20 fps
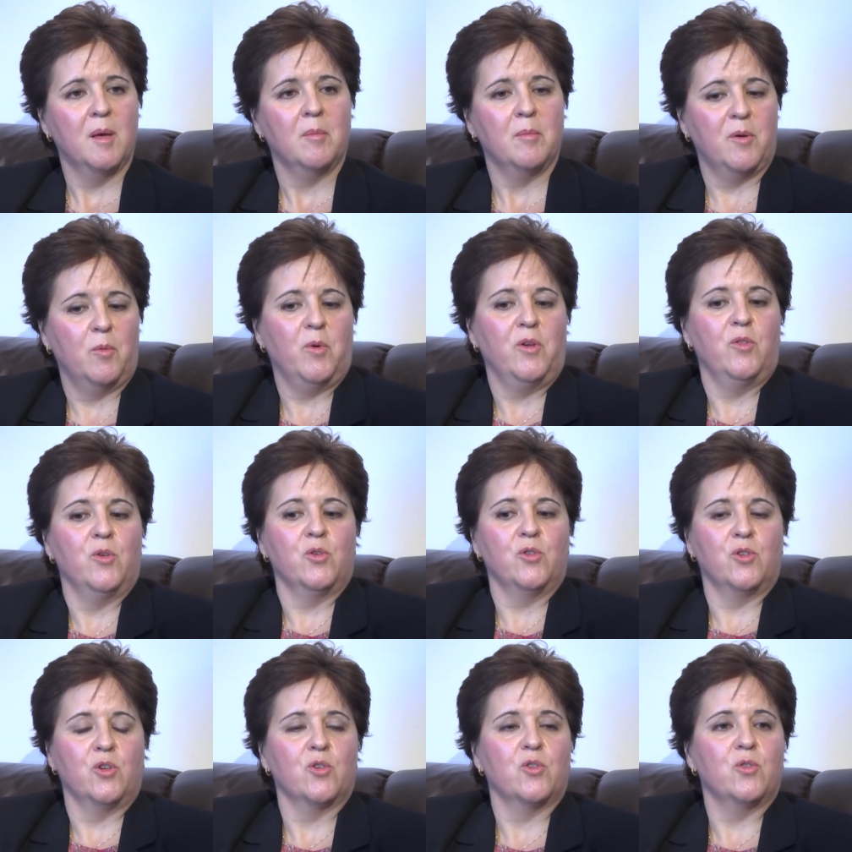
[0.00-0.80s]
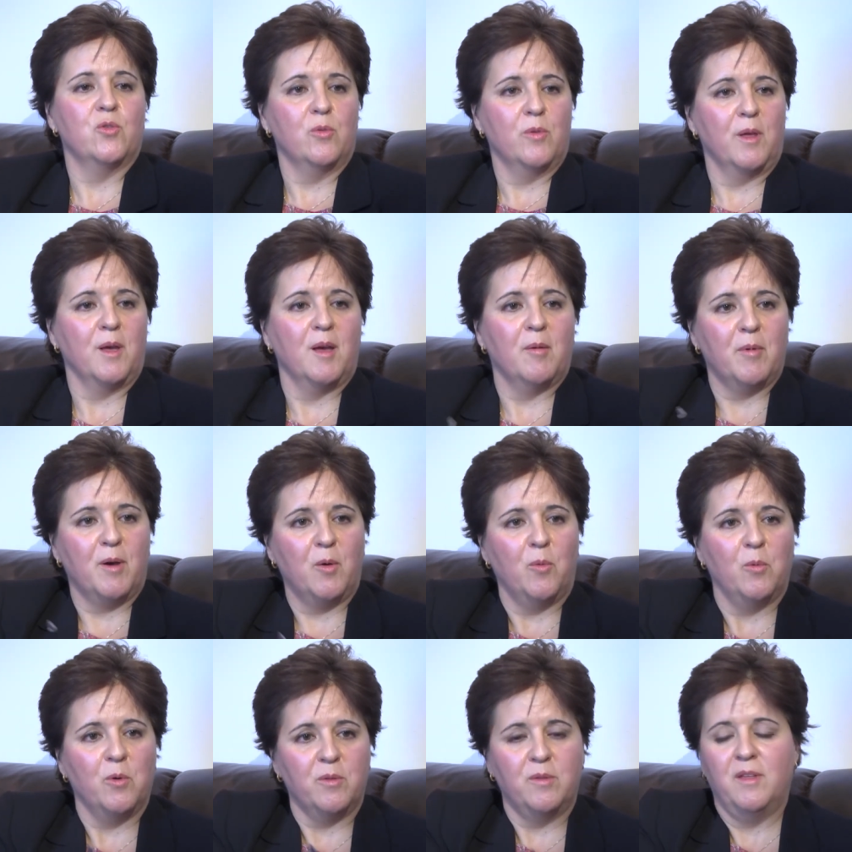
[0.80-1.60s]
but we don't talk to them
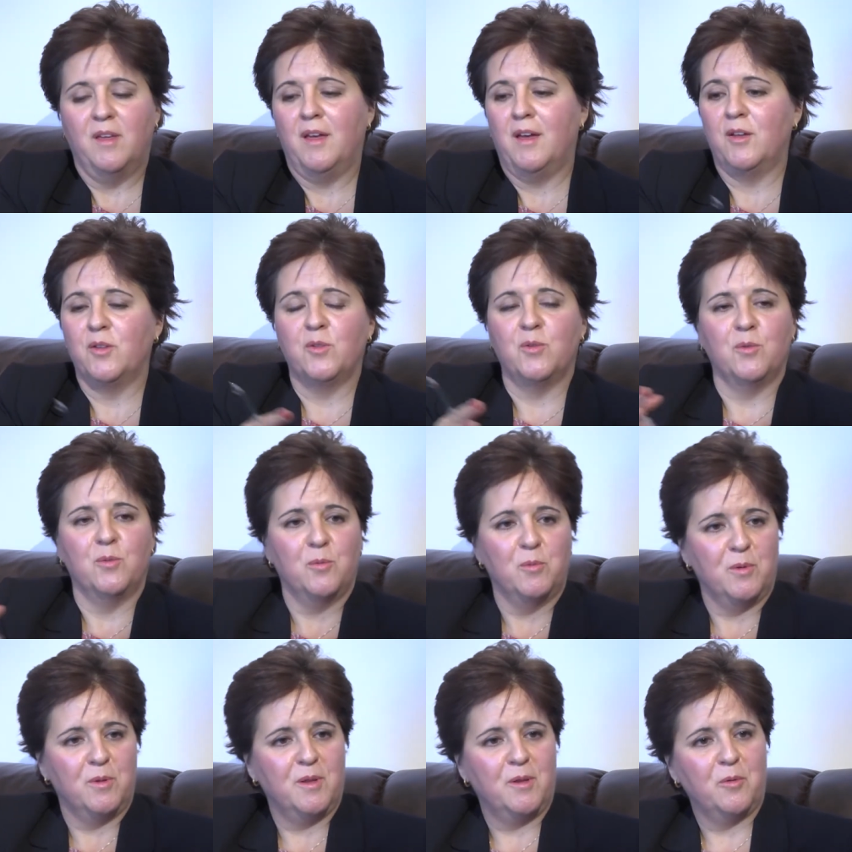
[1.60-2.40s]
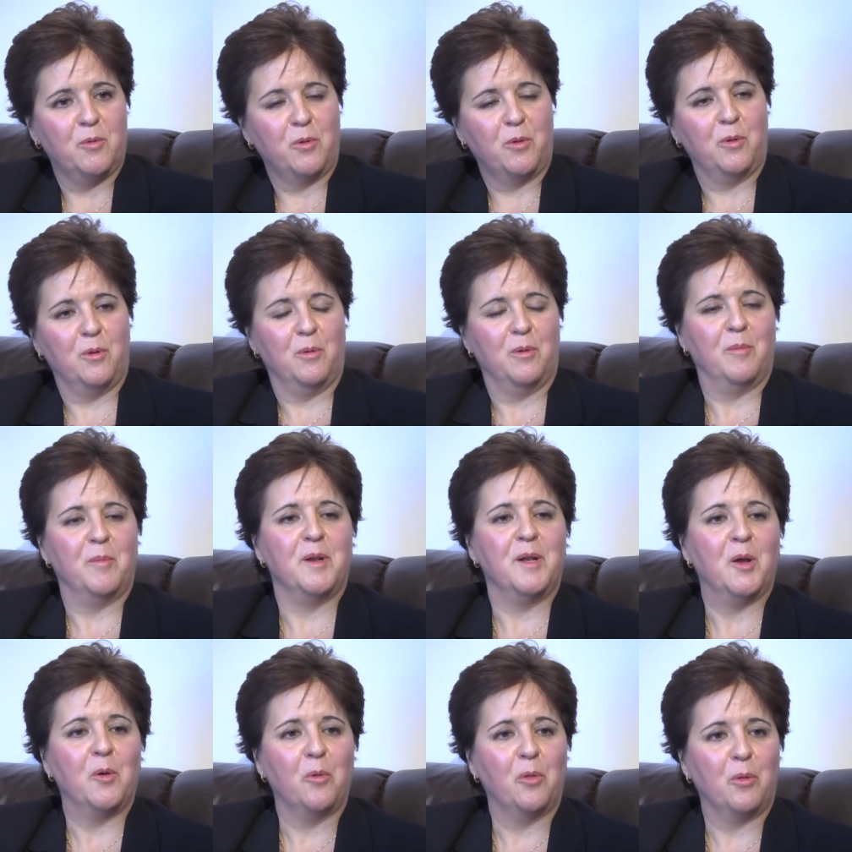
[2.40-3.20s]
about what they have to do with the
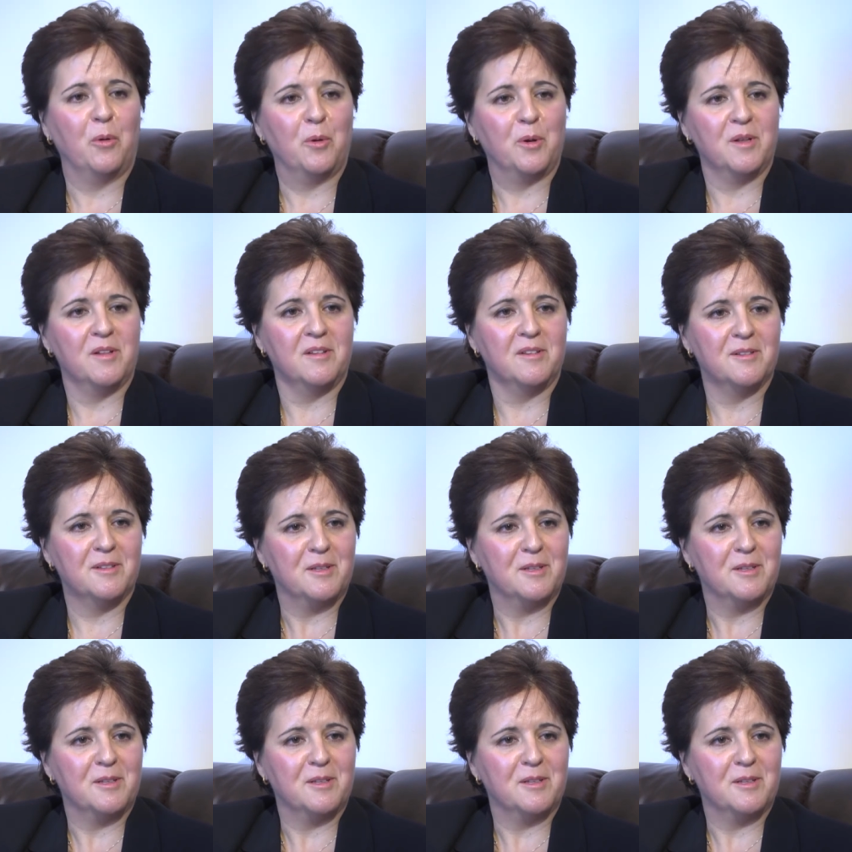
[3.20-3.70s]
Armenian authority.